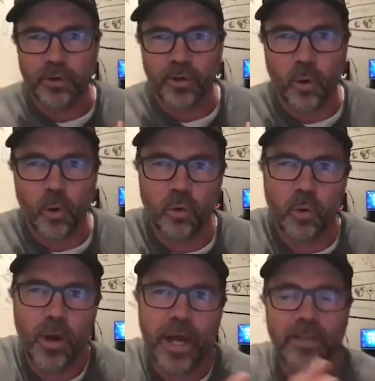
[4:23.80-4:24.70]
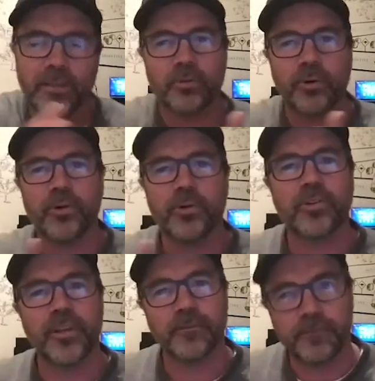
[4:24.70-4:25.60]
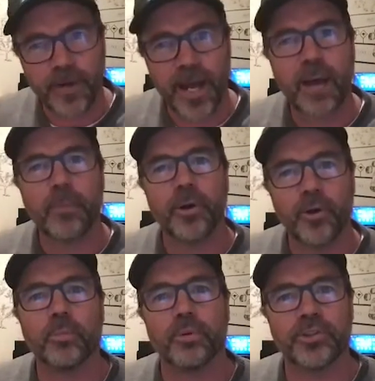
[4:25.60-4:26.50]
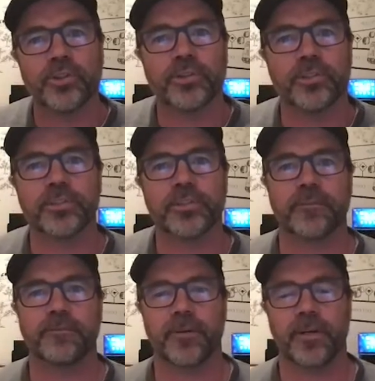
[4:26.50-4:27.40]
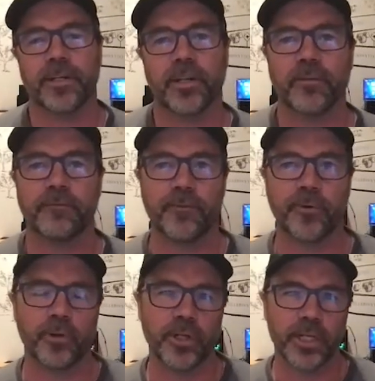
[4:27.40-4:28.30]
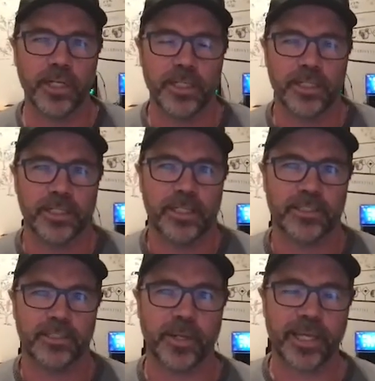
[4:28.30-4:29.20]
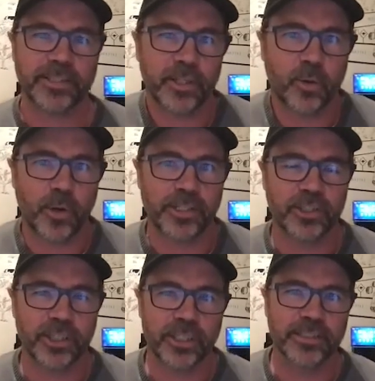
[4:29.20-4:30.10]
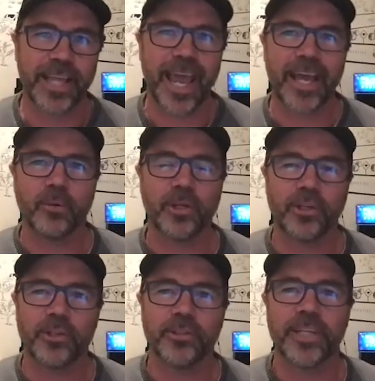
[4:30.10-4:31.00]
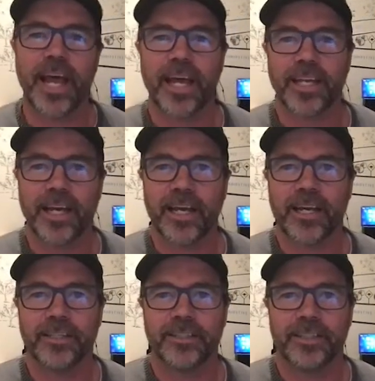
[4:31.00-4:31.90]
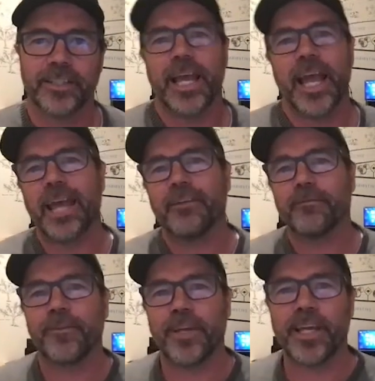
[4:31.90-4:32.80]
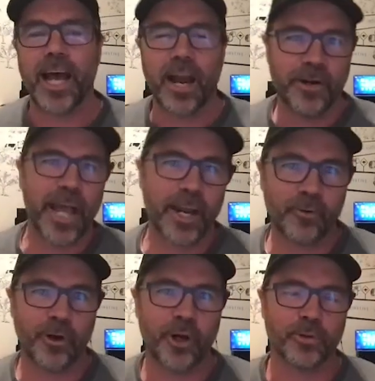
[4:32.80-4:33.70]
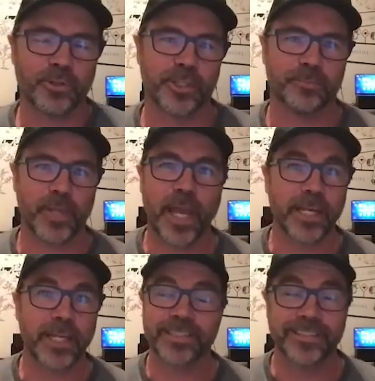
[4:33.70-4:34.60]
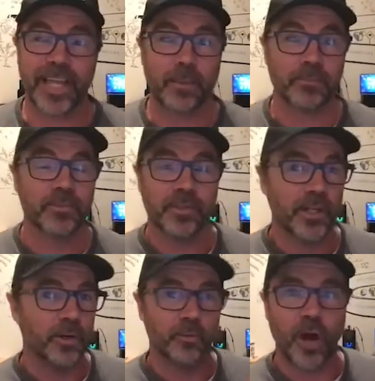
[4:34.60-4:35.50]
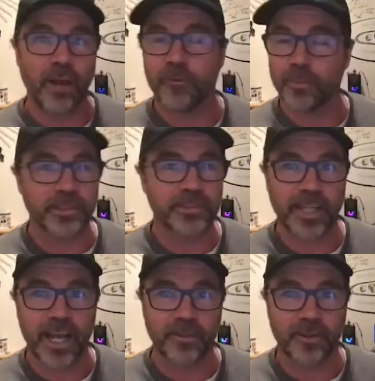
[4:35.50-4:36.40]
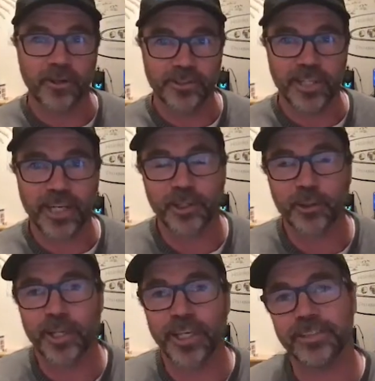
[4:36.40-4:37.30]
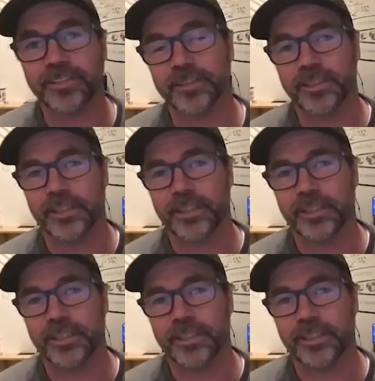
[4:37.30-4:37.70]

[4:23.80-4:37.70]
all the way through to the farmer who produces the food. So I guess your question is, how do we use AR and VR in agriculture? And it stems right from the start, those young little kids.